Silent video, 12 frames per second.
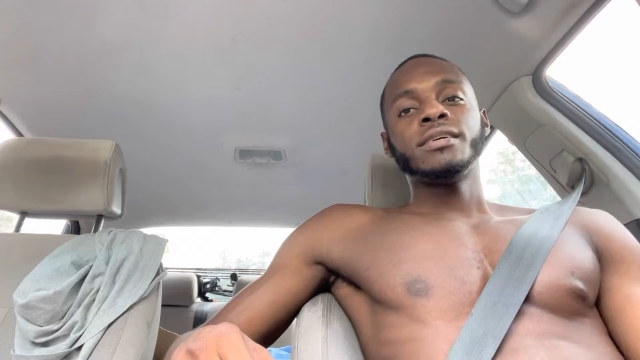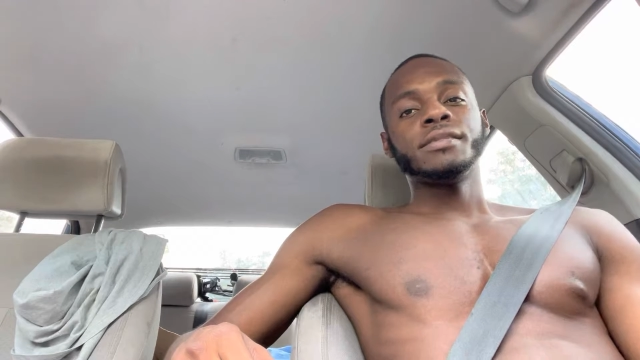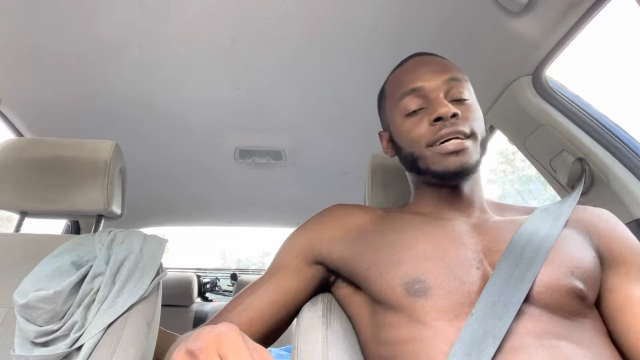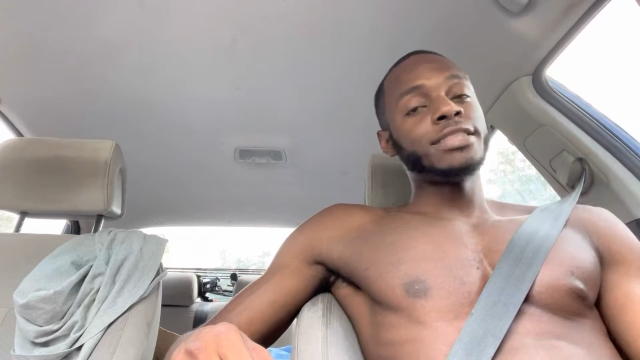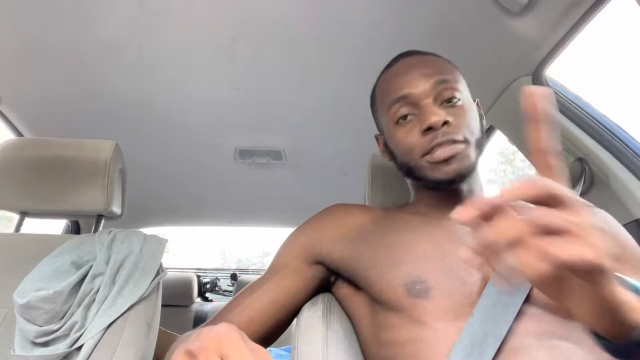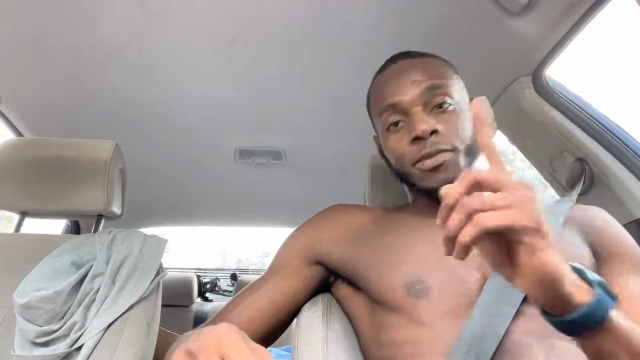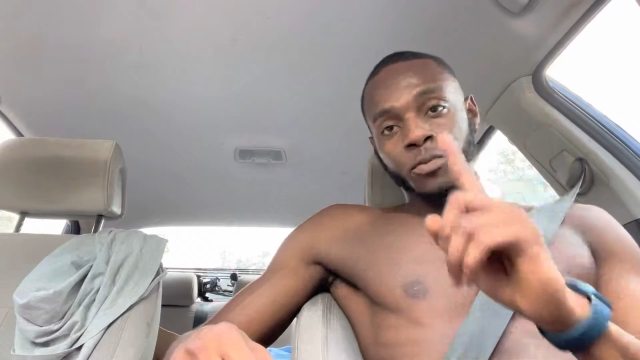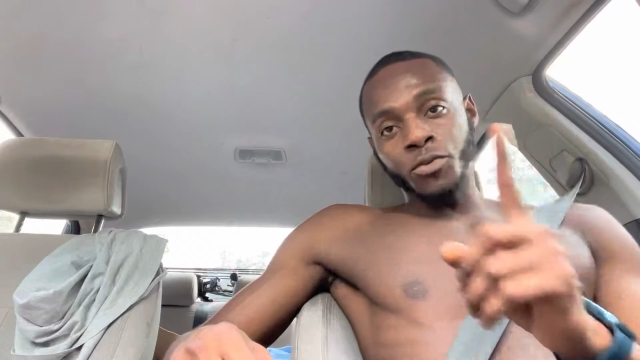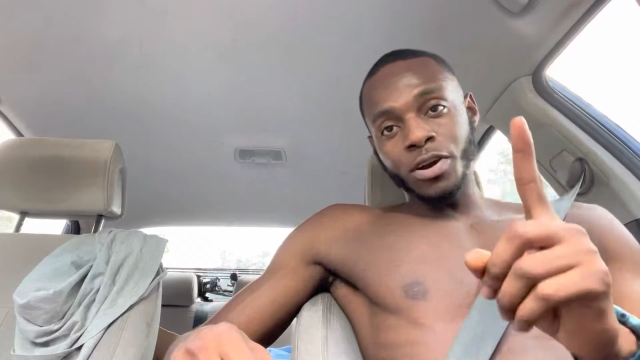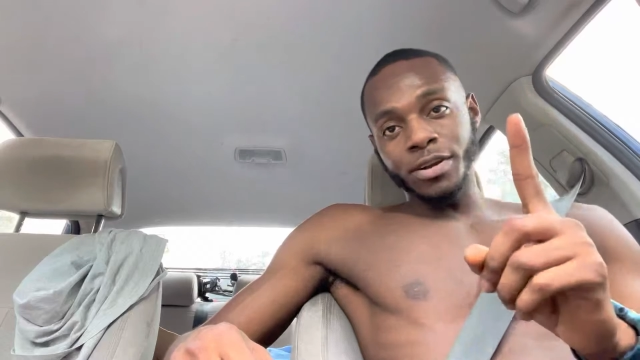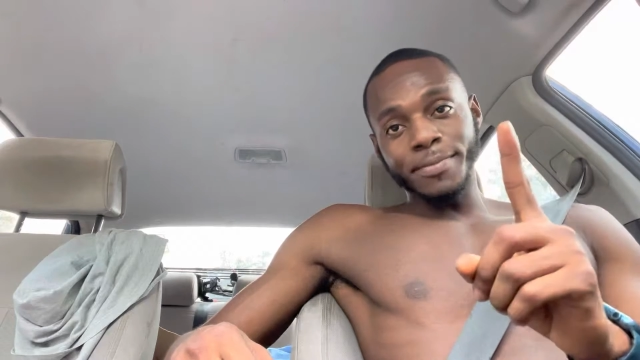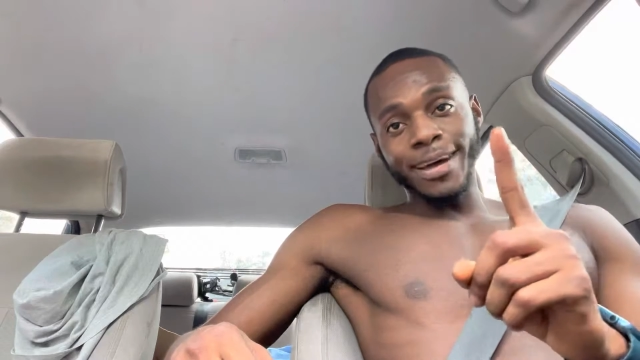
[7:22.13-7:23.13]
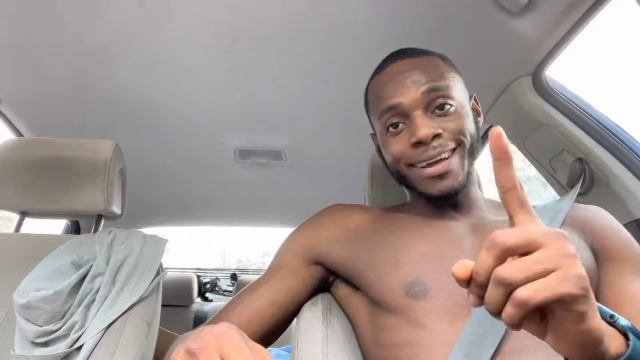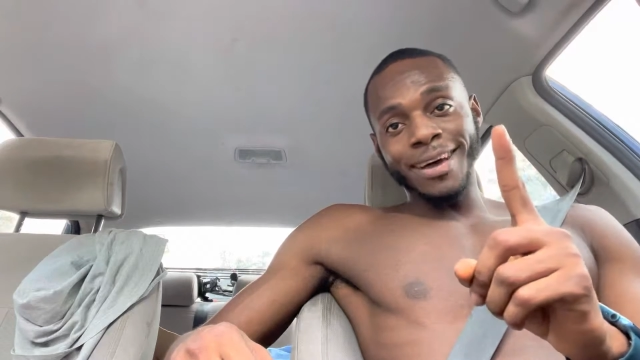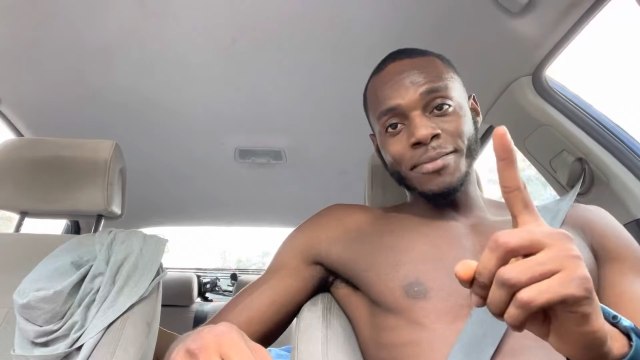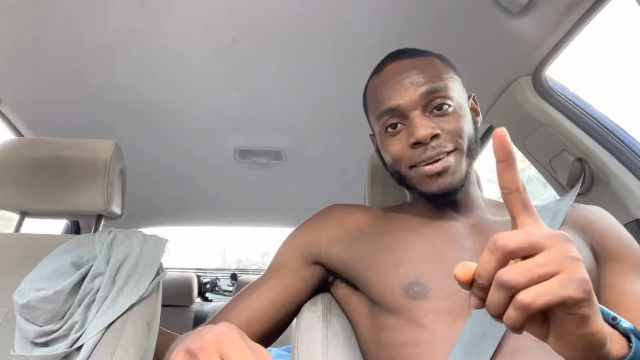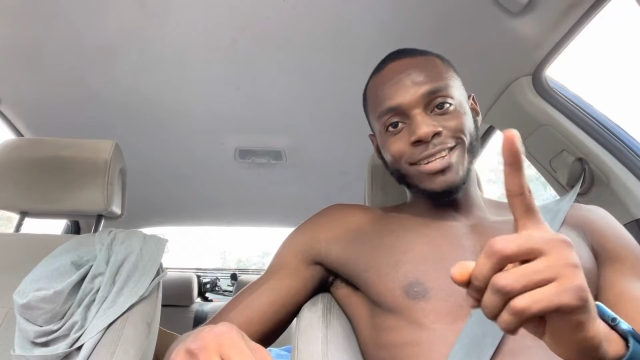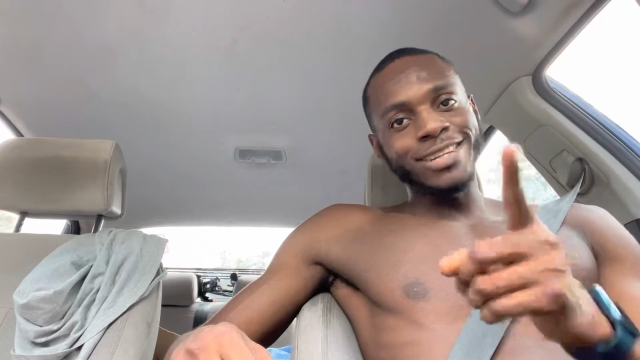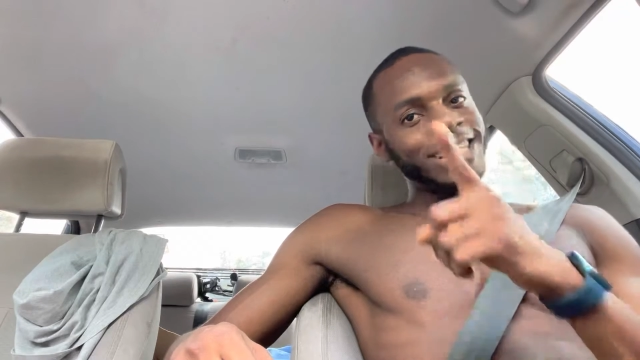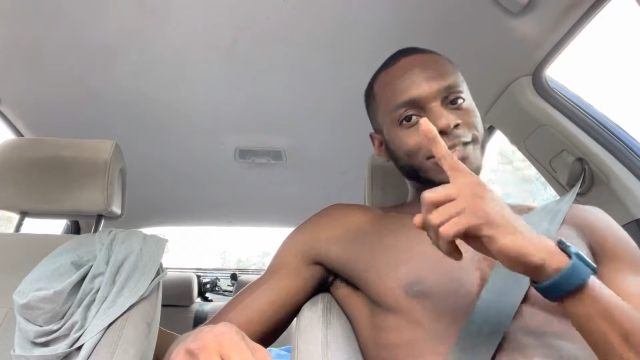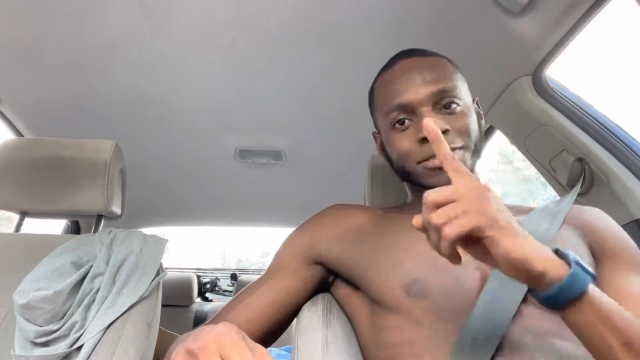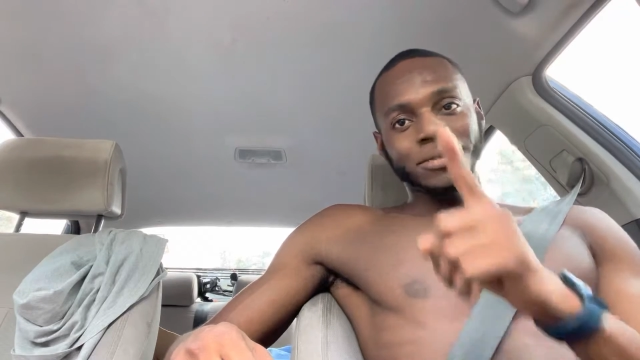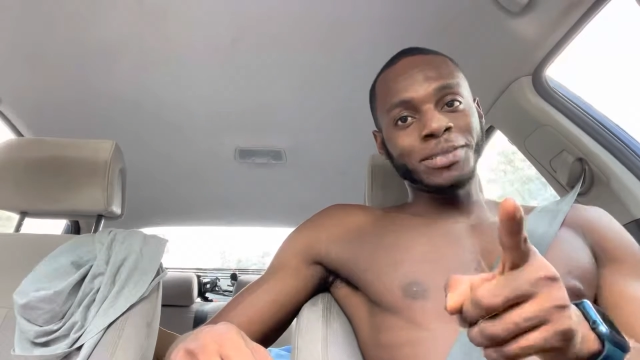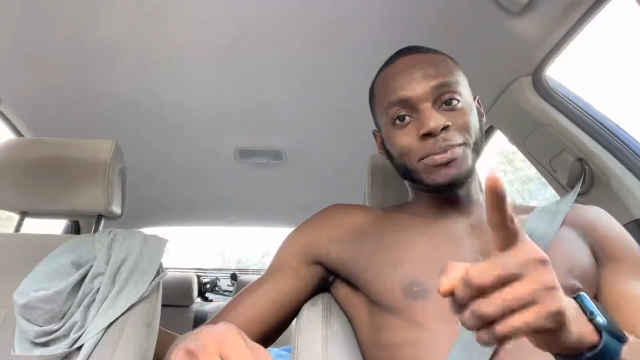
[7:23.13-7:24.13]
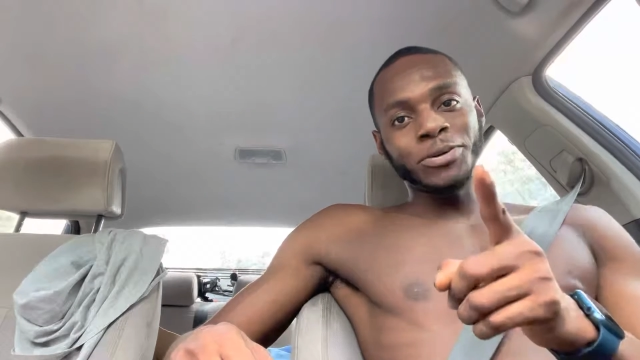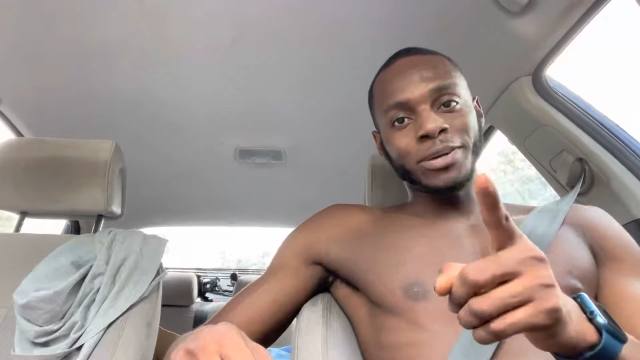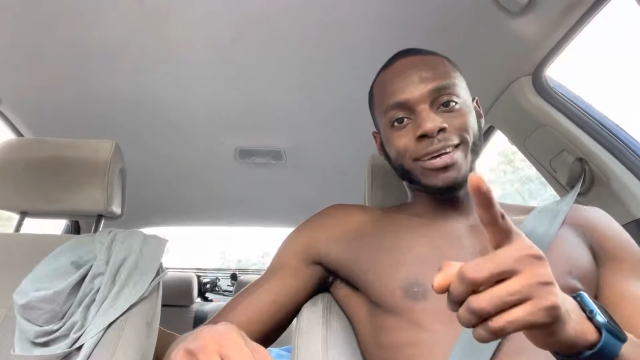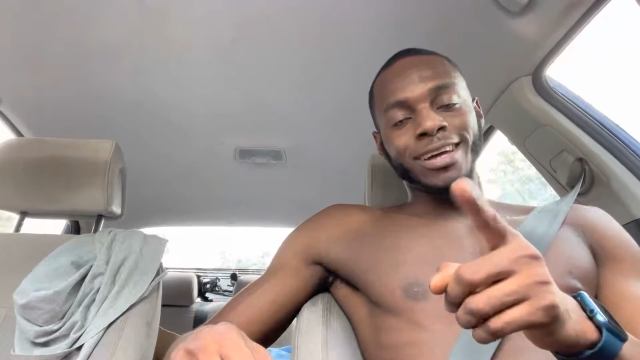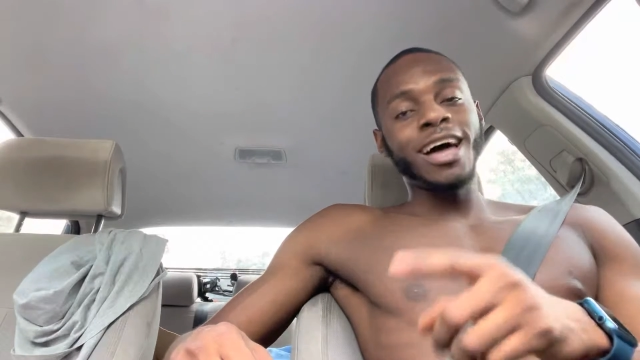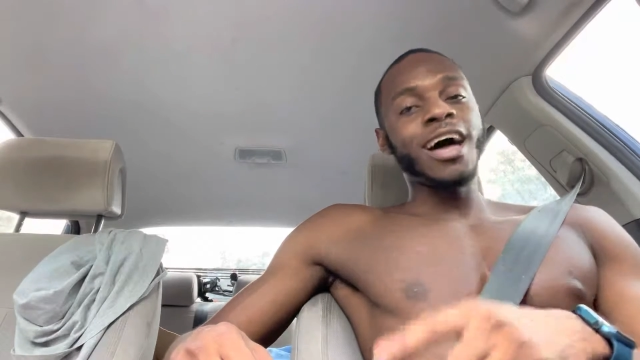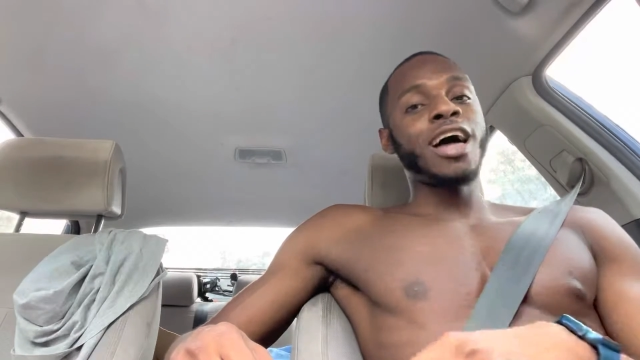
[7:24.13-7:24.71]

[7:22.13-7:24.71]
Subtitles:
That's just from one bad habit. That's just from smoking.